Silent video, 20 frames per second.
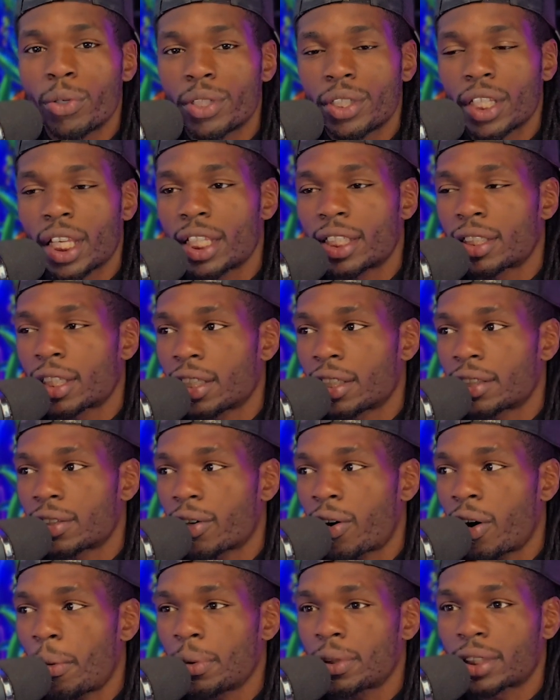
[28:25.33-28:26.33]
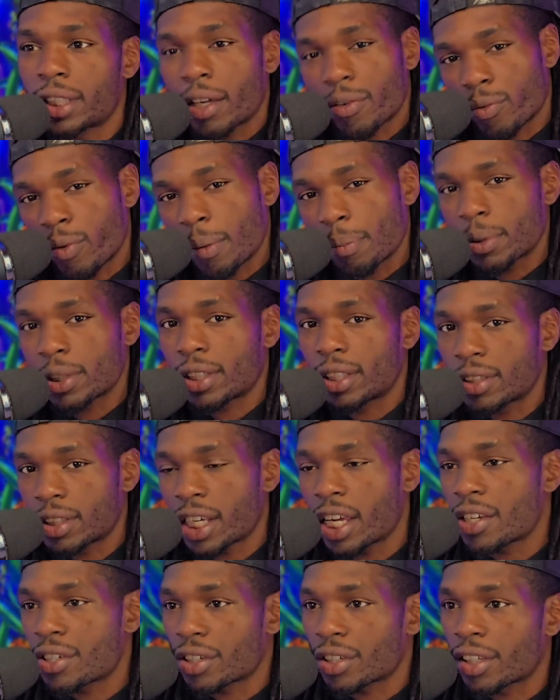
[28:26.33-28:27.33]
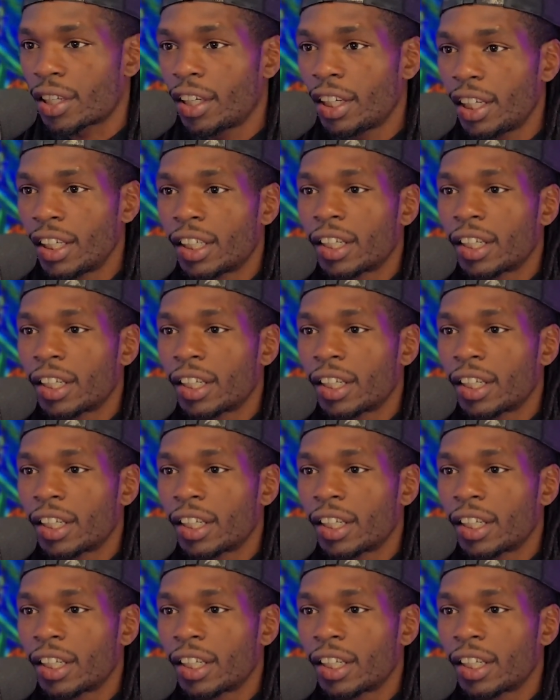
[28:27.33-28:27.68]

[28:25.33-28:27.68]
is almost that representation